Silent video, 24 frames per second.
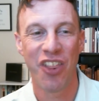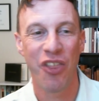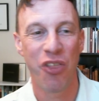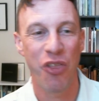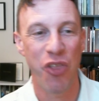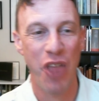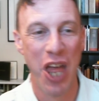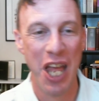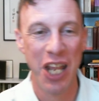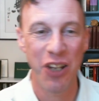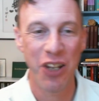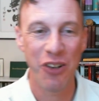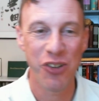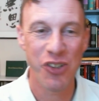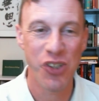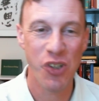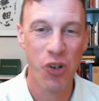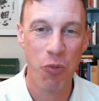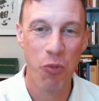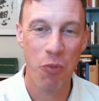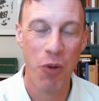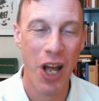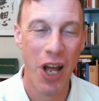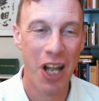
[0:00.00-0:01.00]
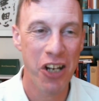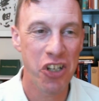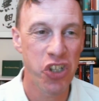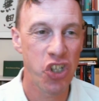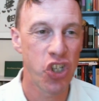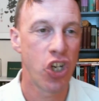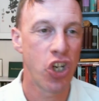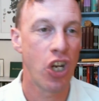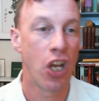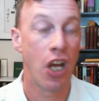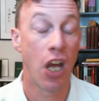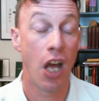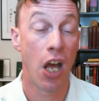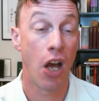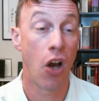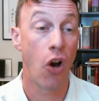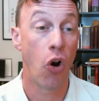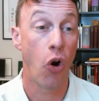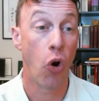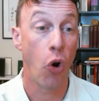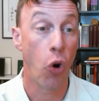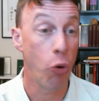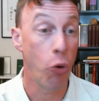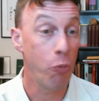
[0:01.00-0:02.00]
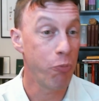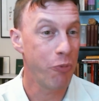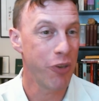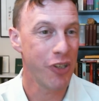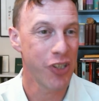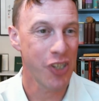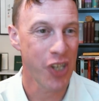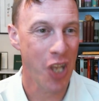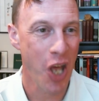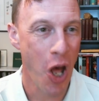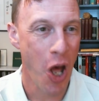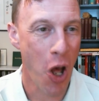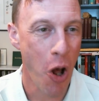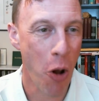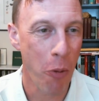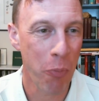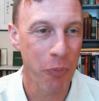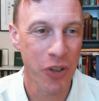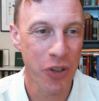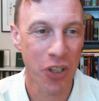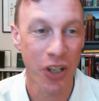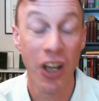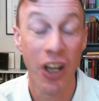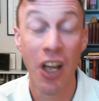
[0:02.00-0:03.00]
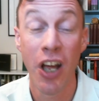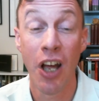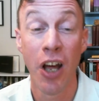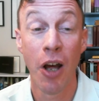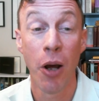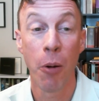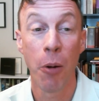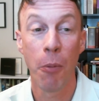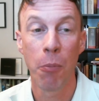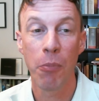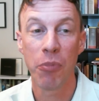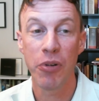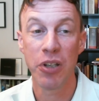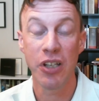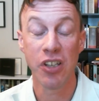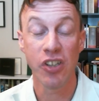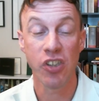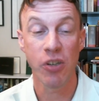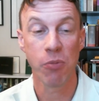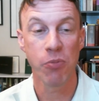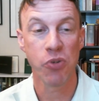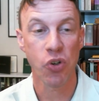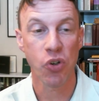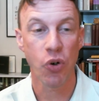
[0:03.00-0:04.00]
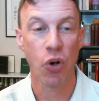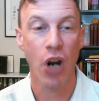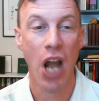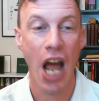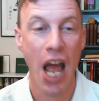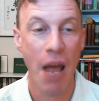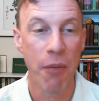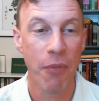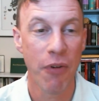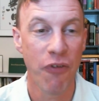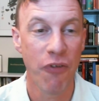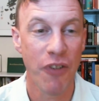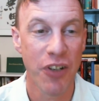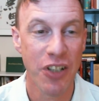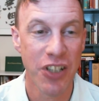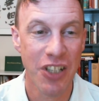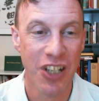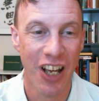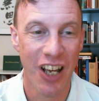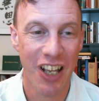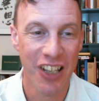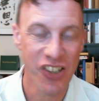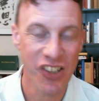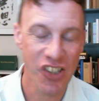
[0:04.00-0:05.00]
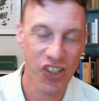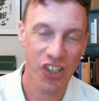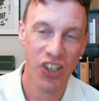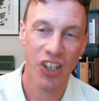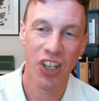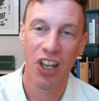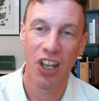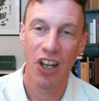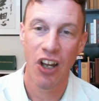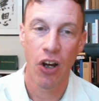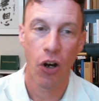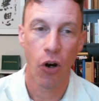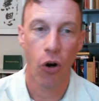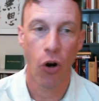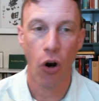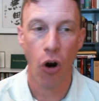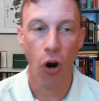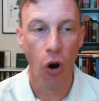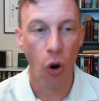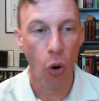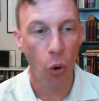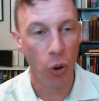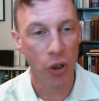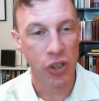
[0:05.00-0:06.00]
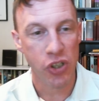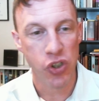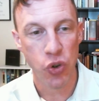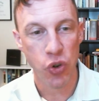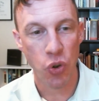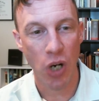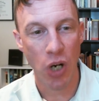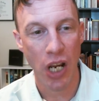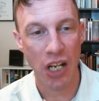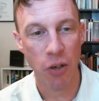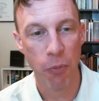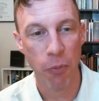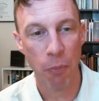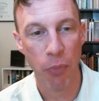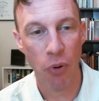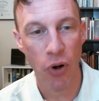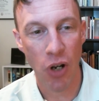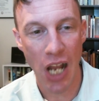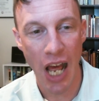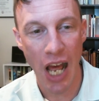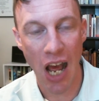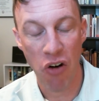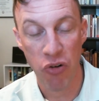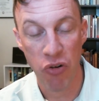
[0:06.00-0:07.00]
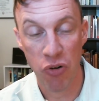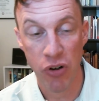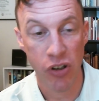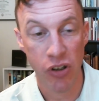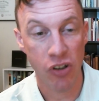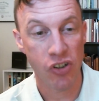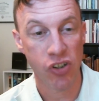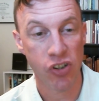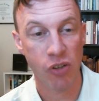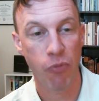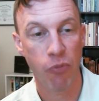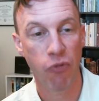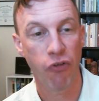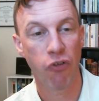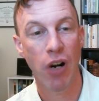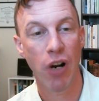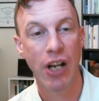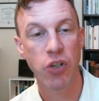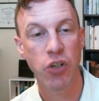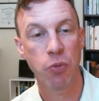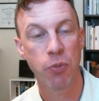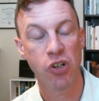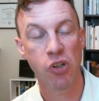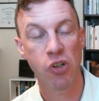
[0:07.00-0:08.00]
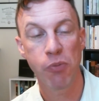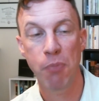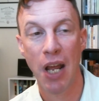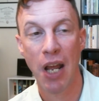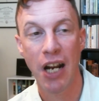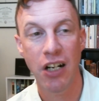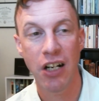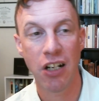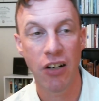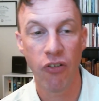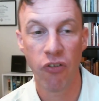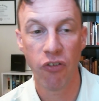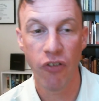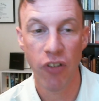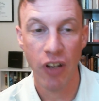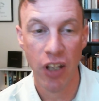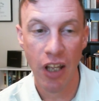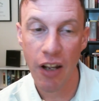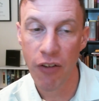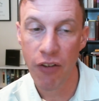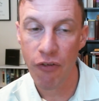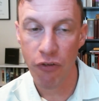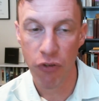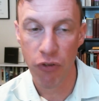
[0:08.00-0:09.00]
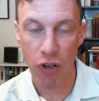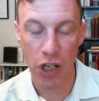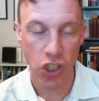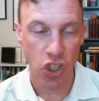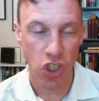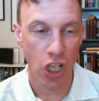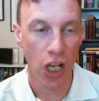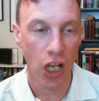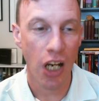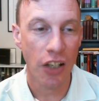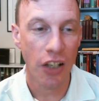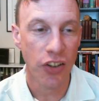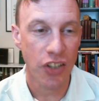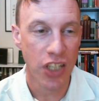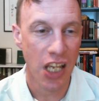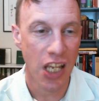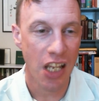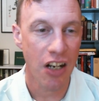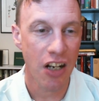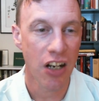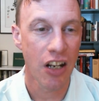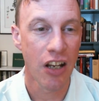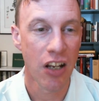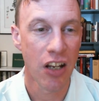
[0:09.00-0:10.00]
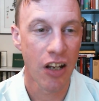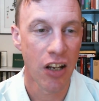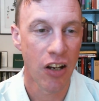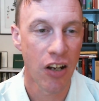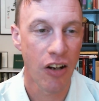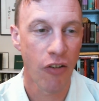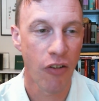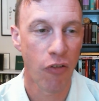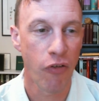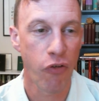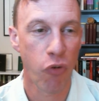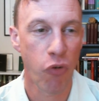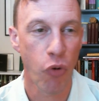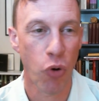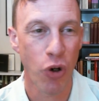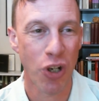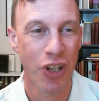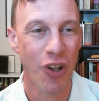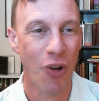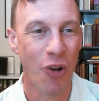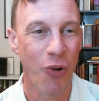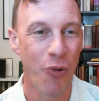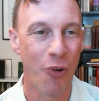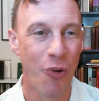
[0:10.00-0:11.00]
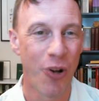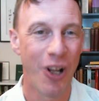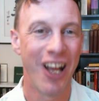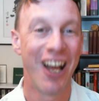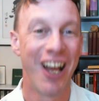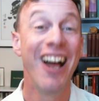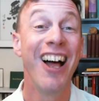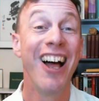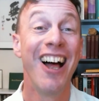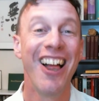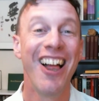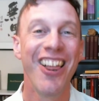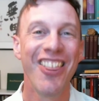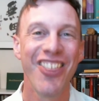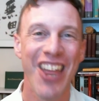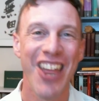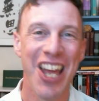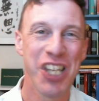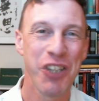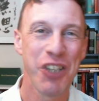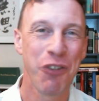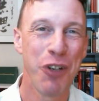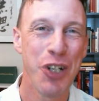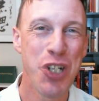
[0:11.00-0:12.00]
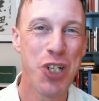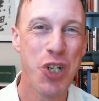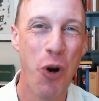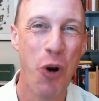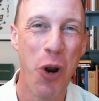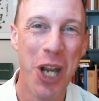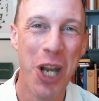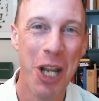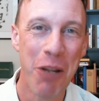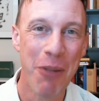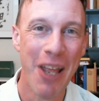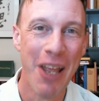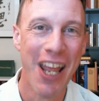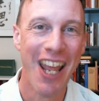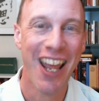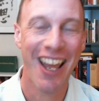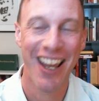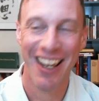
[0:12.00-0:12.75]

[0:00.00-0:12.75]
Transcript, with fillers: Thank you so much. Hope this helped. Please subscribe if it does. Always trying to put out some fresh perspective and fresh content for you. Thanks for joining me.